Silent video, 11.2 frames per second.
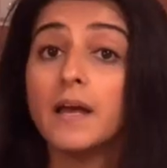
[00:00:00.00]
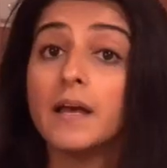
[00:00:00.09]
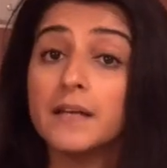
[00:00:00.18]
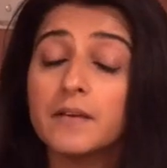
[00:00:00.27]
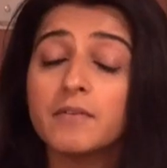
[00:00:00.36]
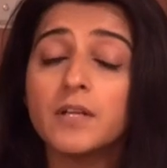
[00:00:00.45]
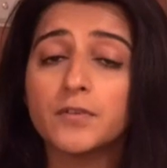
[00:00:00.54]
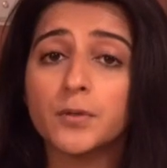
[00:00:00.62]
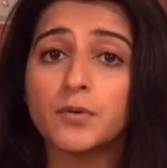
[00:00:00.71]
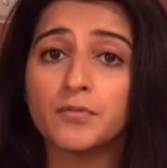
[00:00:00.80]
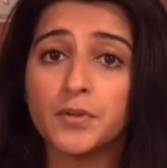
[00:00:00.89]
And even if
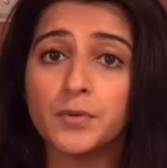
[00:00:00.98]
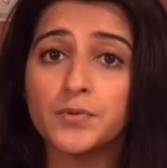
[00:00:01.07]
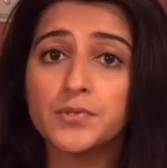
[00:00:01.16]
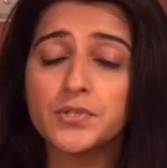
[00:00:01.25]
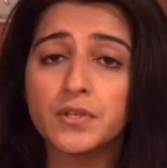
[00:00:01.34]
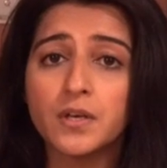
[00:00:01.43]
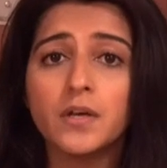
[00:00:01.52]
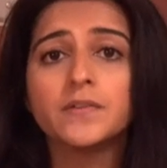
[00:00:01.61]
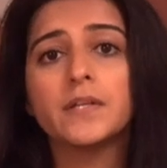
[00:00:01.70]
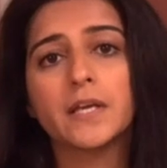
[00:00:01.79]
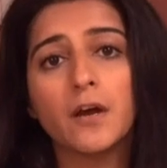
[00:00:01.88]
you refuse,
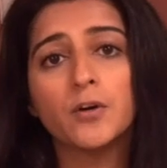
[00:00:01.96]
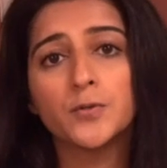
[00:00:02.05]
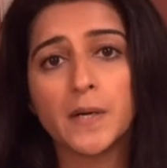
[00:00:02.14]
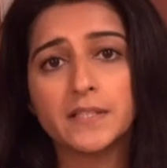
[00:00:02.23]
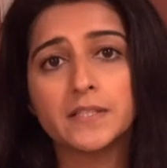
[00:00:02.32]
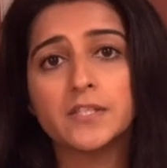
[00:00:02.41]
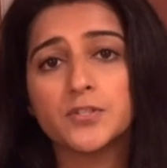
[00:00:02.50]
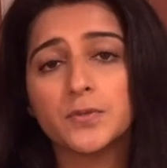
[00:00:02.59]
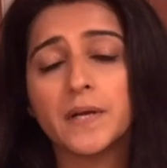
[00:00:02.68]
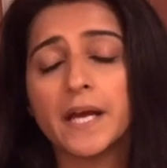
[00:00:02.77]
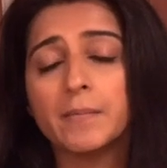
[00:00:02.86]
they can go directly
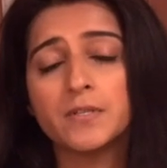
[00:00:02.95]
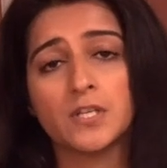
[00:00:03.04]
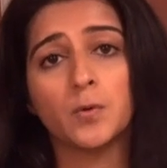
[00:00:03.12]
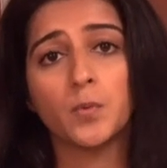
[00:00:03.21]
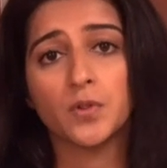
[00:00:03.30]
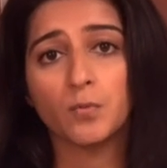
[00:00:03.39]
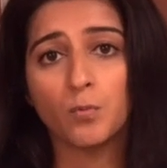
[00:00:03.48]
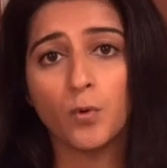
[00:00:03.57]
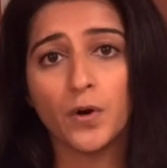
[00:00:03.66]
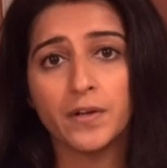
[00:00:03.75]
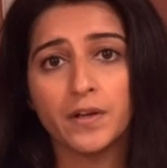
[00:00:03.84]
to Amazon with a
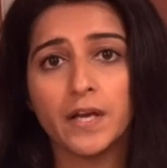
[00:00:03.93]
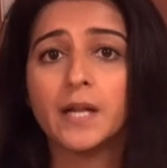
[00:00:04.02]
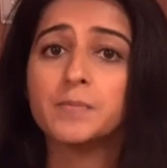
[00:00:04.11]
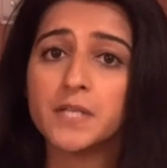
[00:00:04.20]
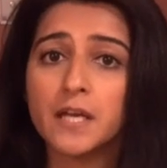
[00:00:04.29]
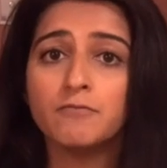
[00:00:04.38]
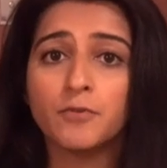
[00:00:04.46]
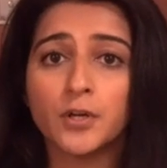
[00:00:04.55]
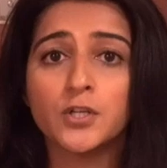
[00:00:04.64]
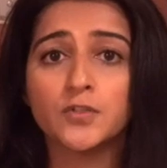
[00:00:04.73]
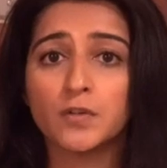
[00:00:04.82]
warrant and obtain
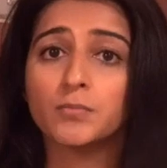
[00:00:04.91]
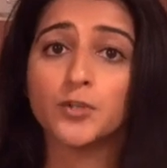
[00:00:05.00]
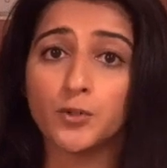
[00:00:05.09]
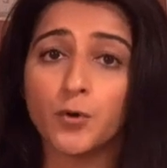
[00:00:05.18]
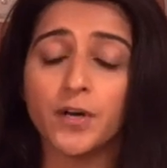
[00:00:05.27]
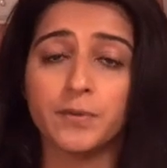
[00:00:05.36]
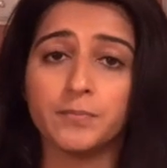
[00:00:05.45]
footage from your door.